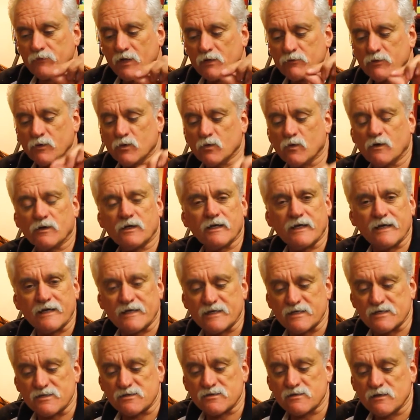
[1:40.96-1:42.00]
but what it
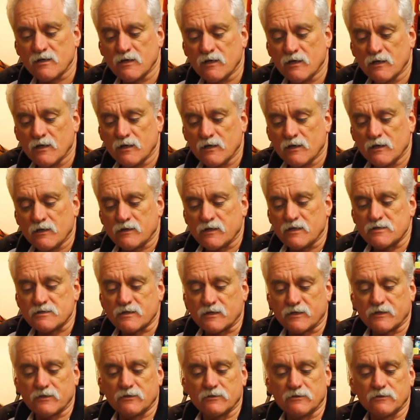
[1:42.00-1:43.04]
has is
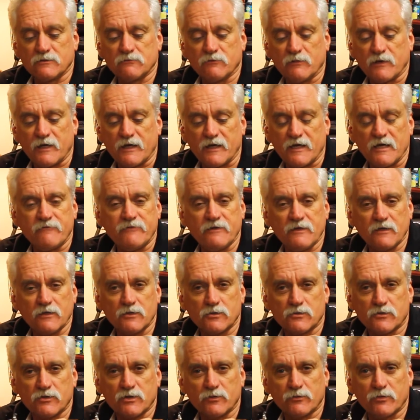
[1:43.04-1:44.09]
a little heavy
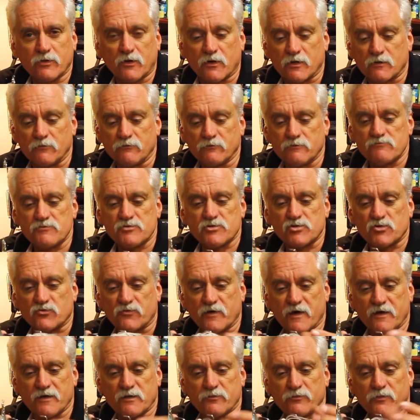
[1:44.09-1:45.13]
lure at the bottom,
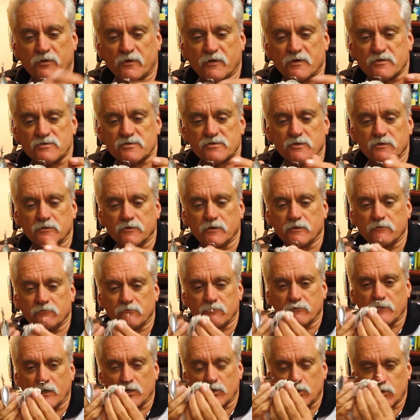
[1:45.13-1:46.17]
surrounded by a skirt,
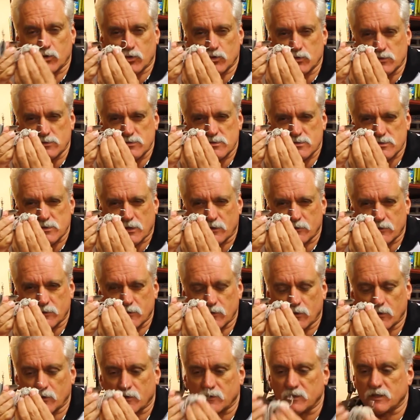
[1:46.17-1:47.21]
a good solid
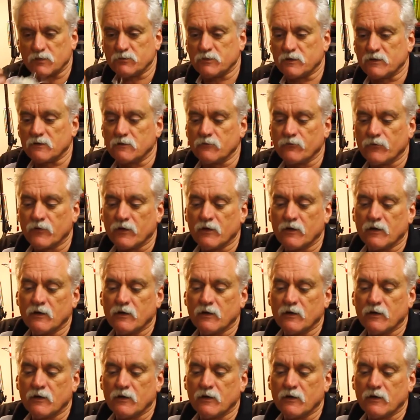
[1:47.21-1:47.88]
hook in the middle,